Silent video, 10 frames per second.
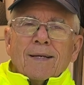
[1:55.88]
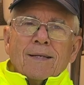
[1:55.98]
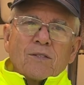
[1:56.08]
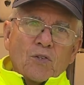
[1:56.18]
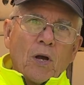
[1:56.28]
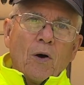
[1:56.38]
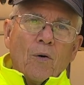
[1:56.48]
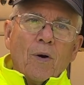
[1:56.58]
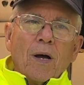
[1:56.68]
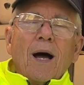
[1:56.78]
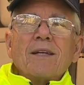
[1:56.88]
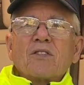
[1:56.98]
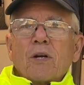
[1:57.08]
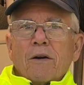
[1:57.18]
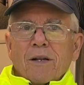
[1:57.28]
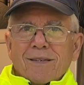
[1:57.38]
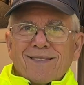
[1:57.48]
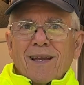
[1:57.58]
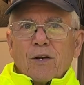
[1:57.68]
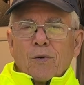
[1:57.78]
So I started
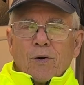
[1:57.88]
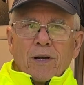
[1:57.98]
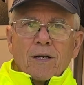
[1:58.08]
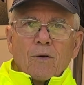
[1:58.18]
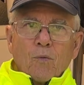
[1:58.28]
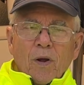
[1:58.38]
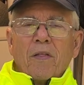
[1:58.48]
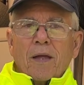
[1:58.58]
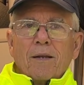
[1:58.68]
tinkering with it.